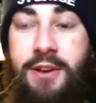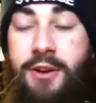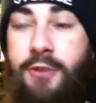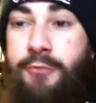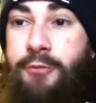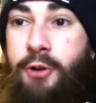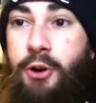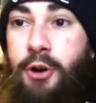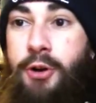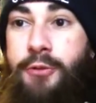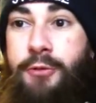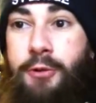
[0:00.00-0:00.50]

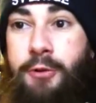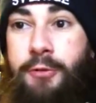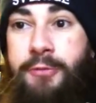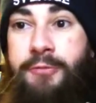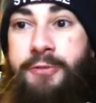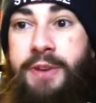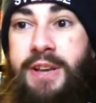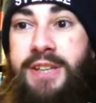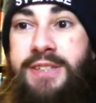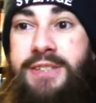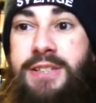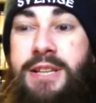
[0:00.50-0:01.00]
very
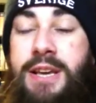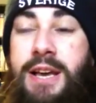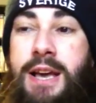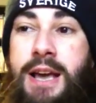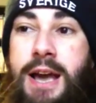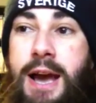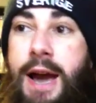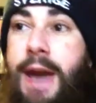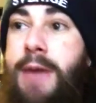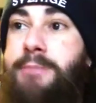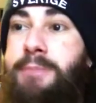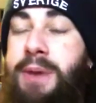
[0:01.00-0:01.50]
fast.
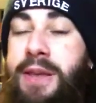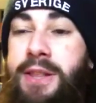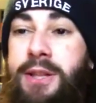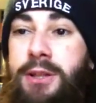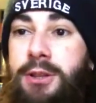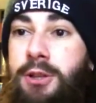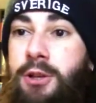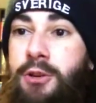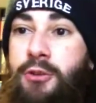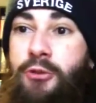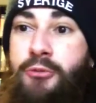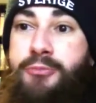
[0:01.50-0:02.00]
I made a
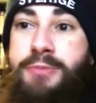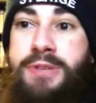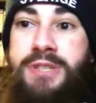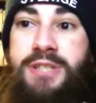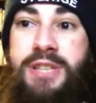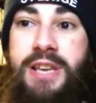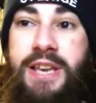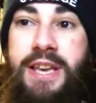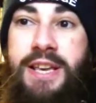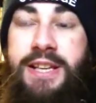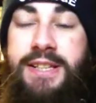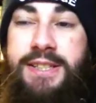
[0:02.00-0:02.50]
lot of
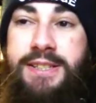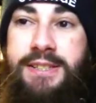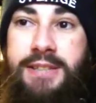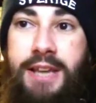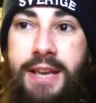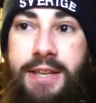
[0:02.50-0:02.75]
mistakes.